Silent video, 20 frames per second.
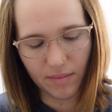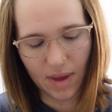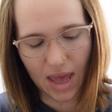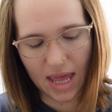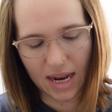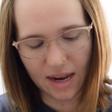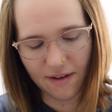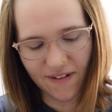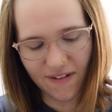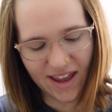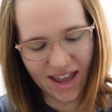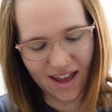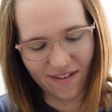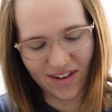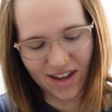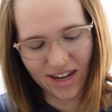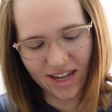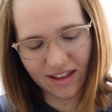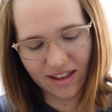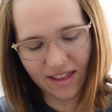And if I have
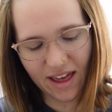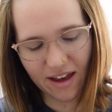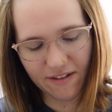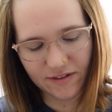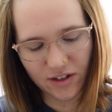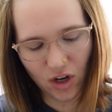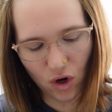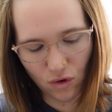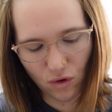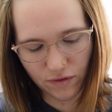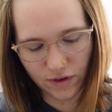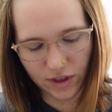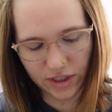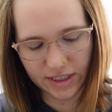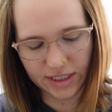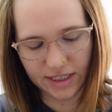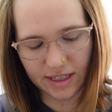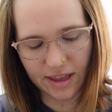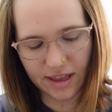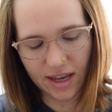any
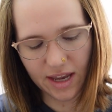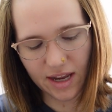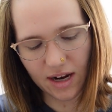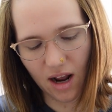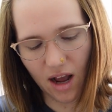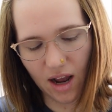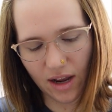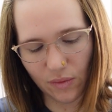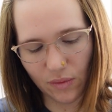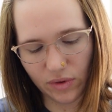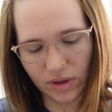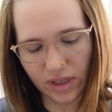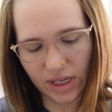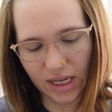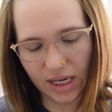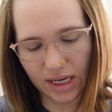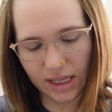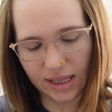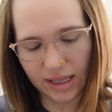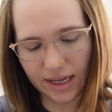leftovers, then I will
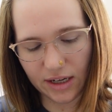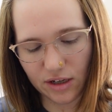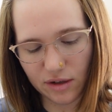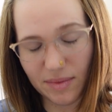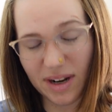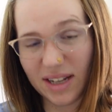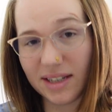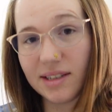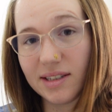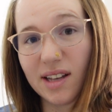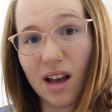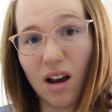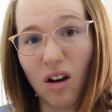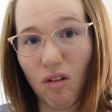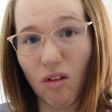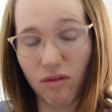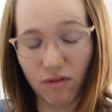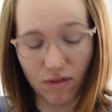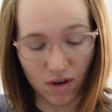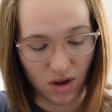eat it later
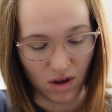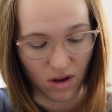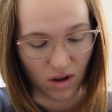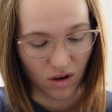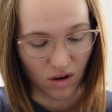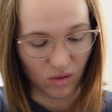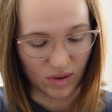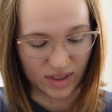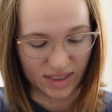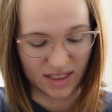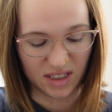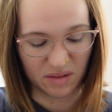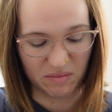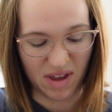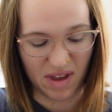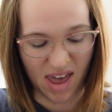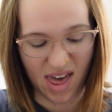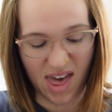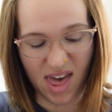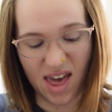myself with some
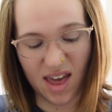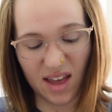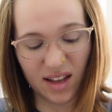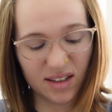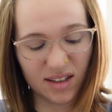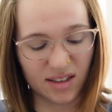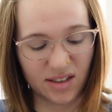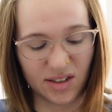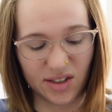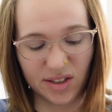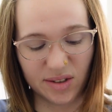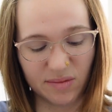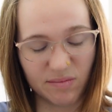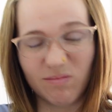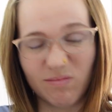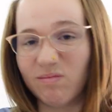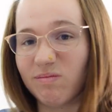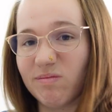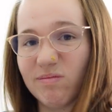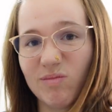eggs or
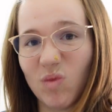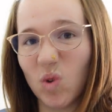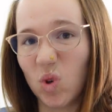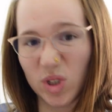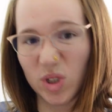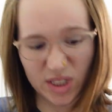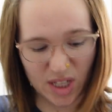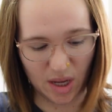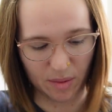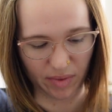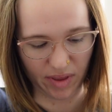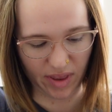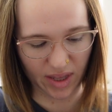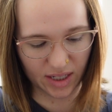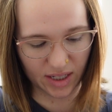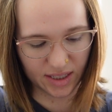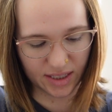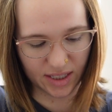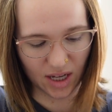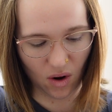
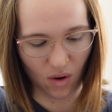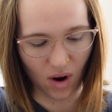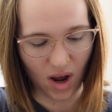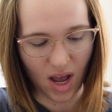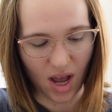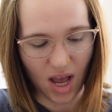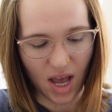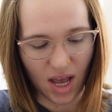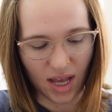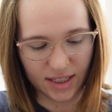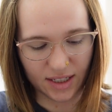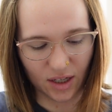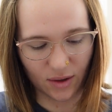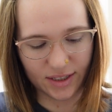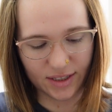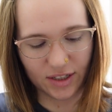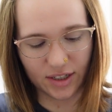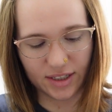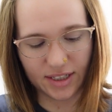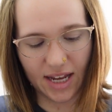something. So it's
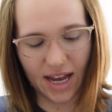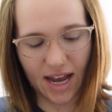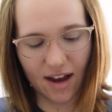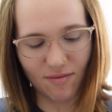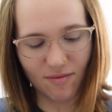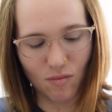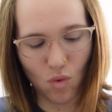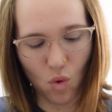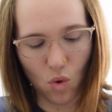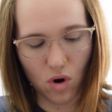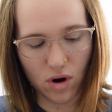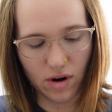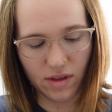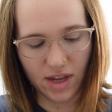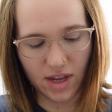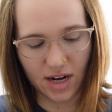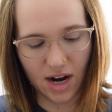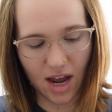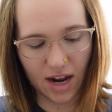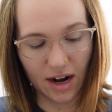always good to have more
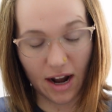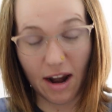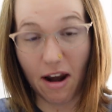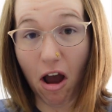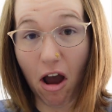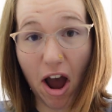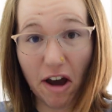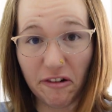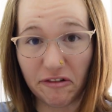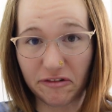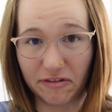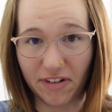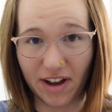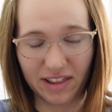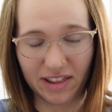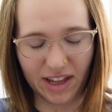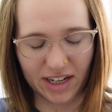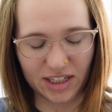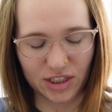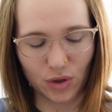than not enough. I
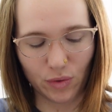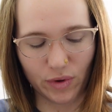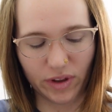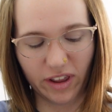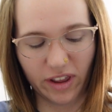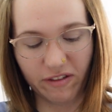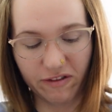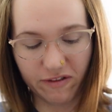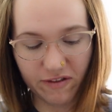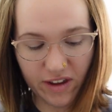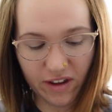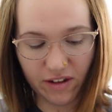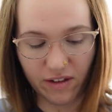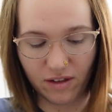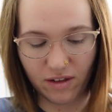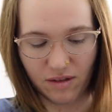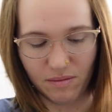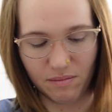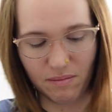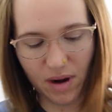like to really
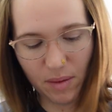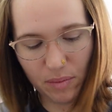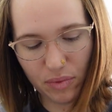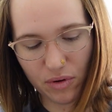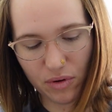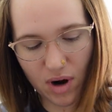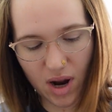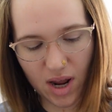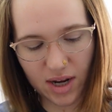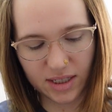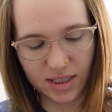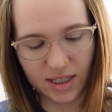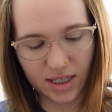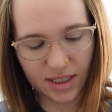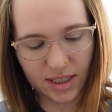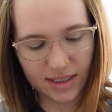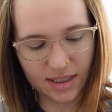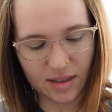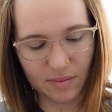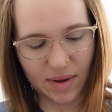fill my
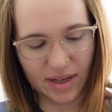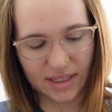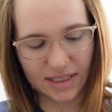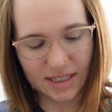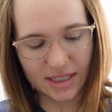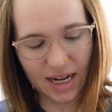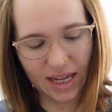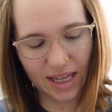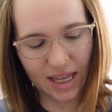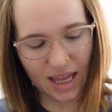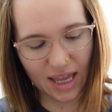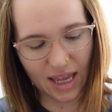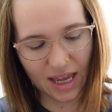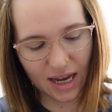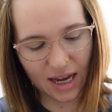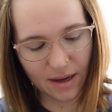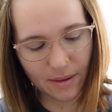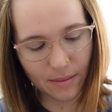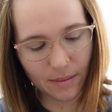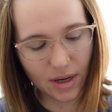parathas the best I
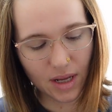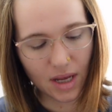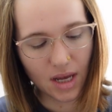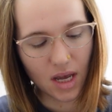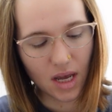can.